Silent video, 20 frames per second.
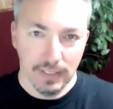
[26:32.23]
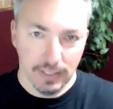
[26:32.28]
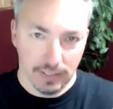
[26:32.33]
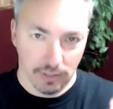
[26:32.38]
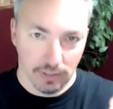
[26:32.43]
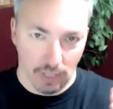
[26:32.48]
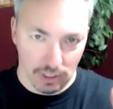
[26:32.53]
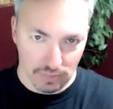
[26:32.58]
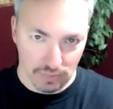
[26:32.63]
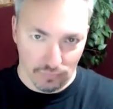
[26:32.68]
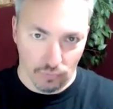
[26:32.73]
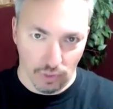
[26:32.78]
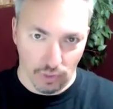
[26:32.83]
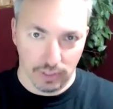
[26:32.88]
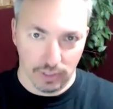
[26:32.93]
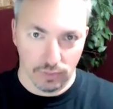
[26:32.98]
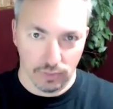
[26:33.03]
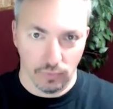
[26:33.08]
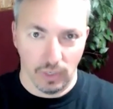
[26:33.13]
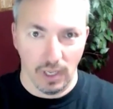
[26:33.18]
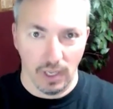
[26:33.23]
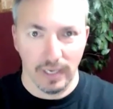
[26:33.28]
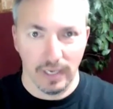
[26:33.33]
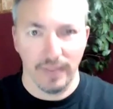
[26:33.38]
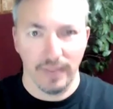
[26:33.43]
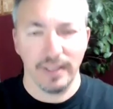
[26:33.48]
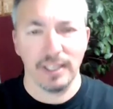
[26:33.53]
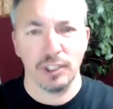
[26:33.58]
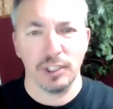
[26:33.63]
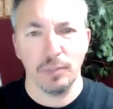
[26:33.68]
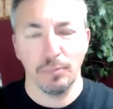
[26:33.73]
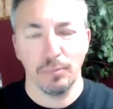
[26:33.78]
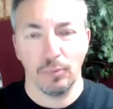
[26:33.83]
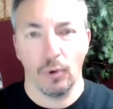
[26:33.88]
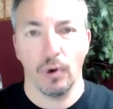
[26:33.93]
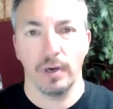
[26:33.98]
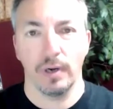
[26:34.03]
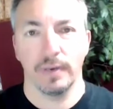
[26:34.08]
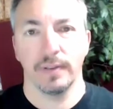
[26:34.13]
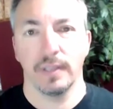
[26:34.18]
did lots of work as well, and I think it's
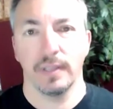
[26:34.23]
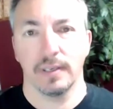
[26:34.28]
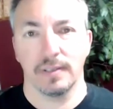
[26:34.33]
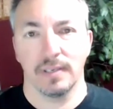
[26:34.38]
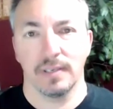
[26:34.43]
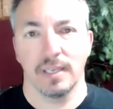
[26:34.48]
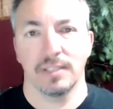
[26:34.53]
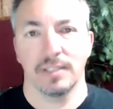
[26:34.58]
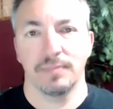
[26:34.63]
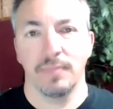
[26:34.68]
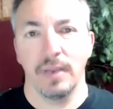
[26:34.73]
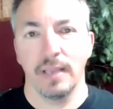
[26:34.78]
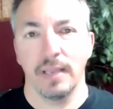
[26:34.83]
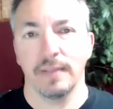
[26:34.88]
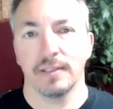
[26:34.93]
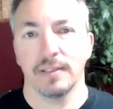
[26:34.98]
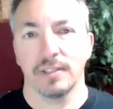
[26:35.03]
important that as men,